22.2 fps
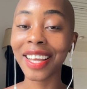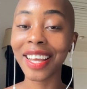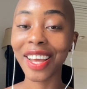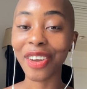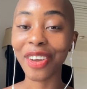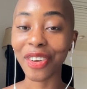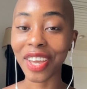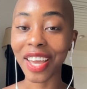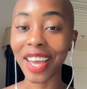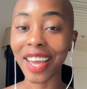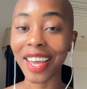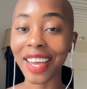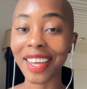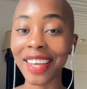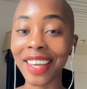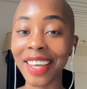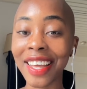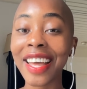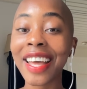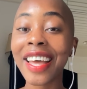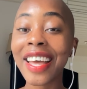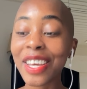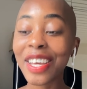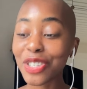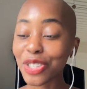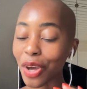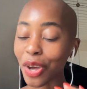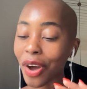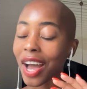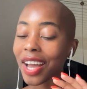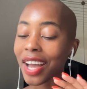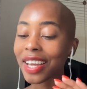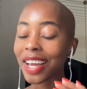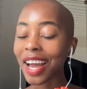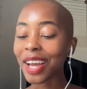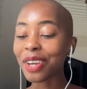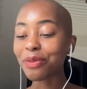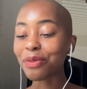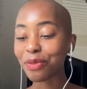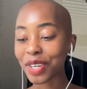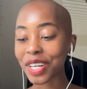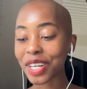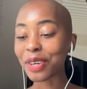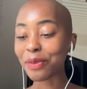Okay. So I, I
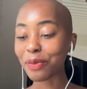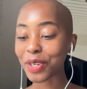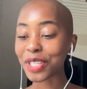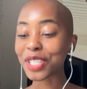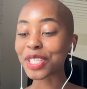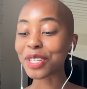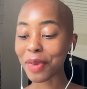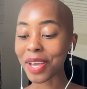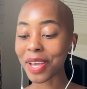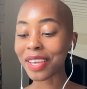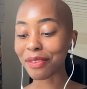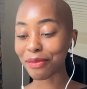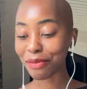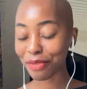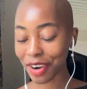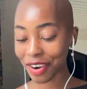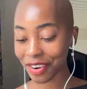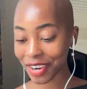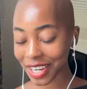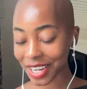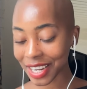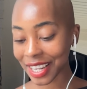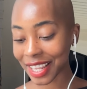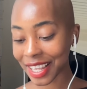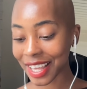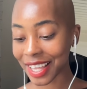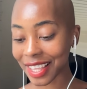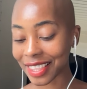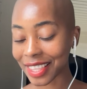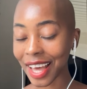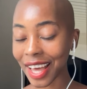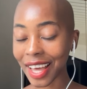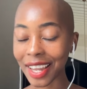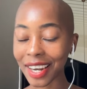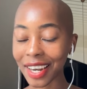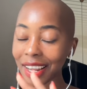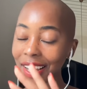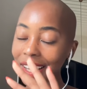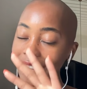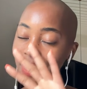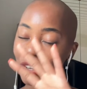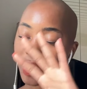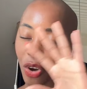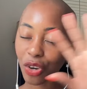really want to make it very clear that,
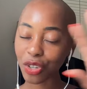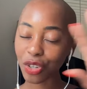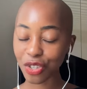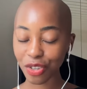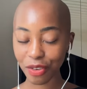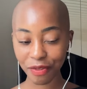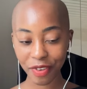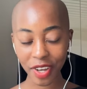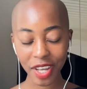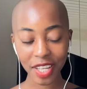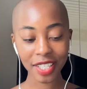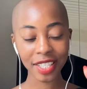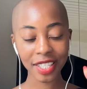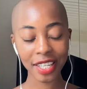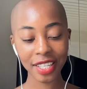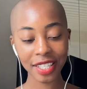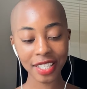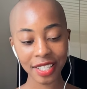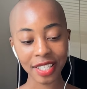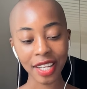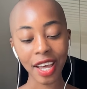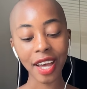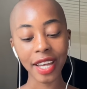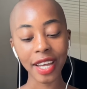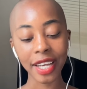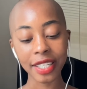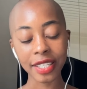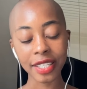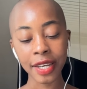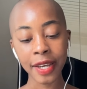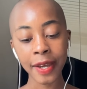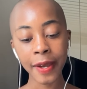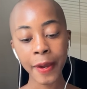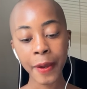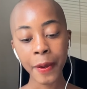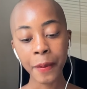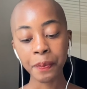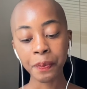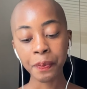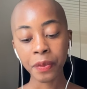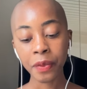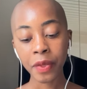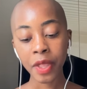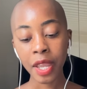controversy aside,
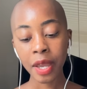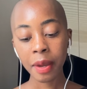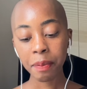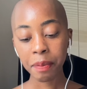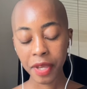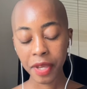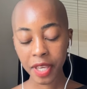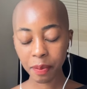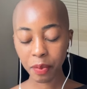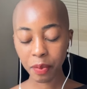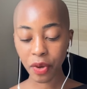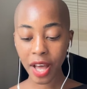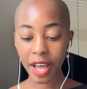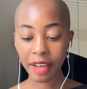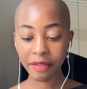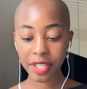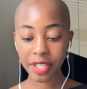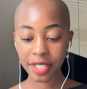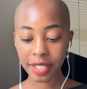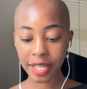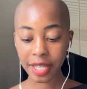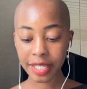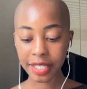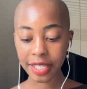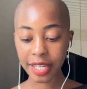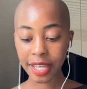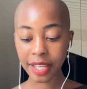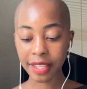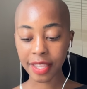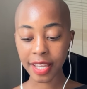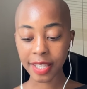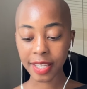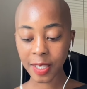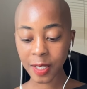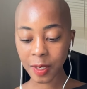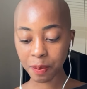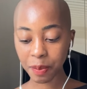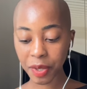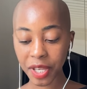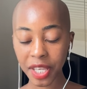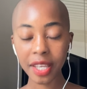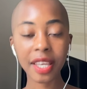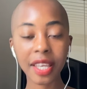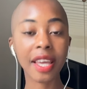people have this idea that
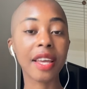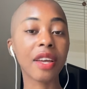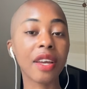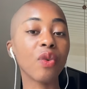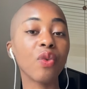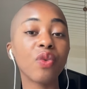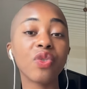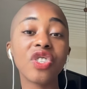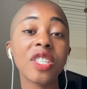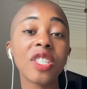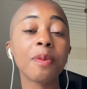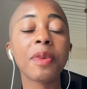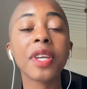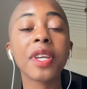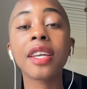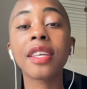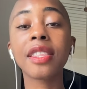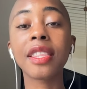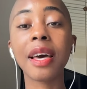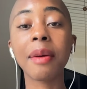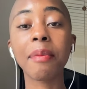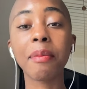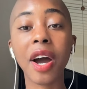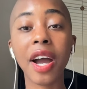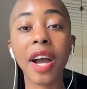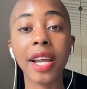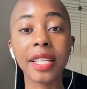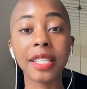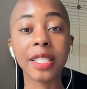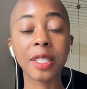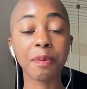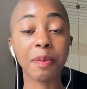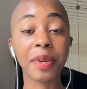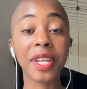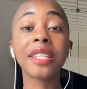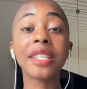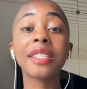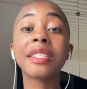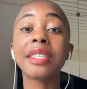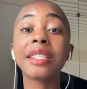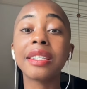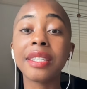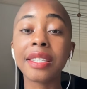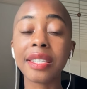speaking, or just speaking their minds, being
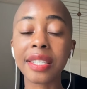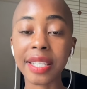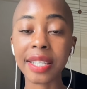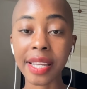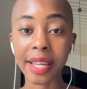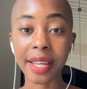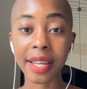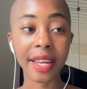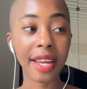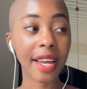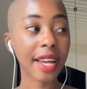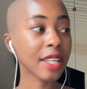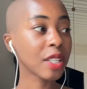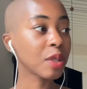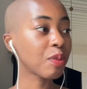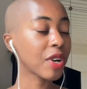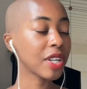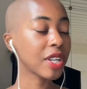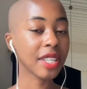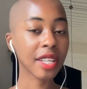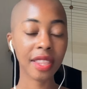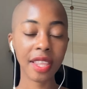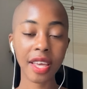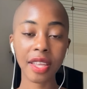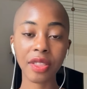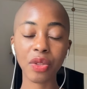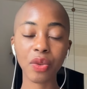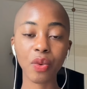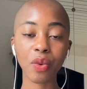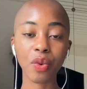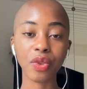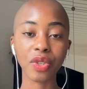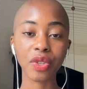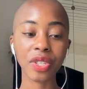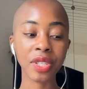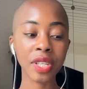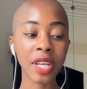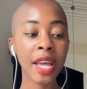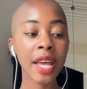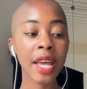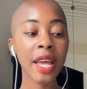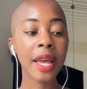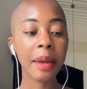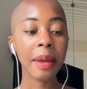sincere, expressing their thoughts,
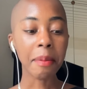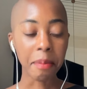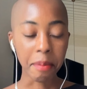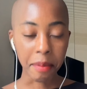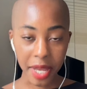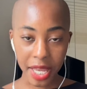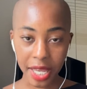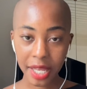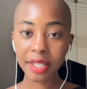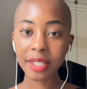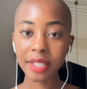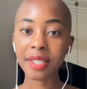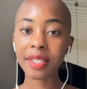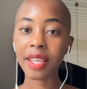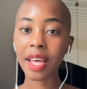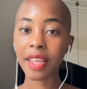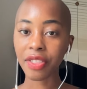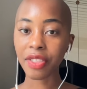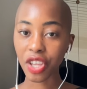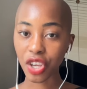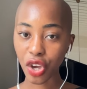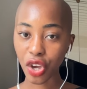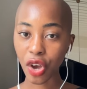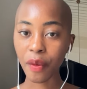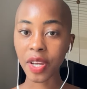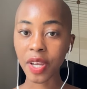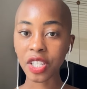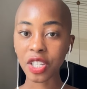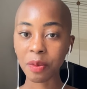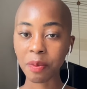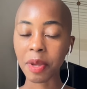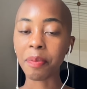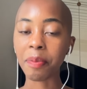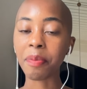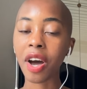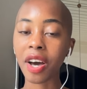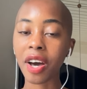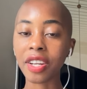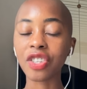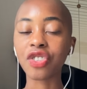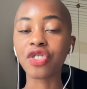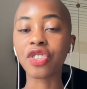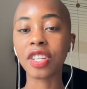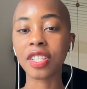means that they're going to be
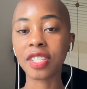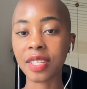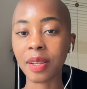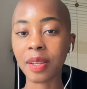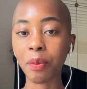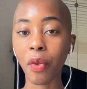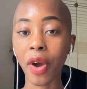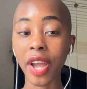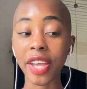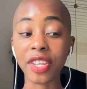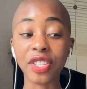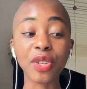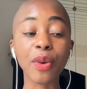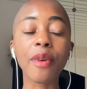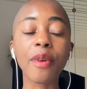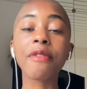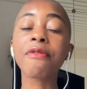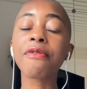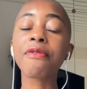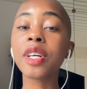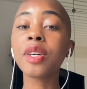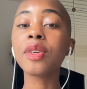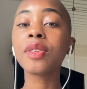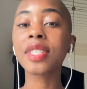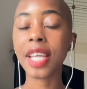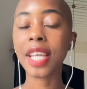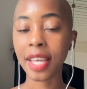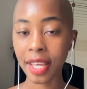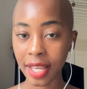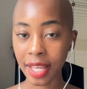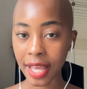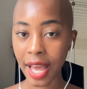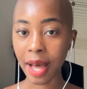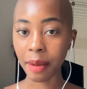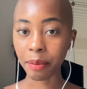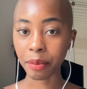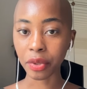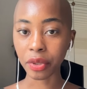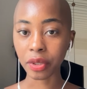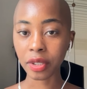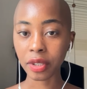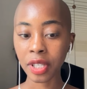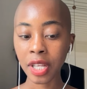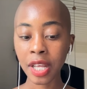punished in some way. So it feels like a
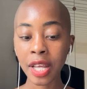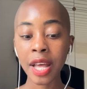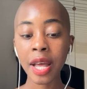gamble.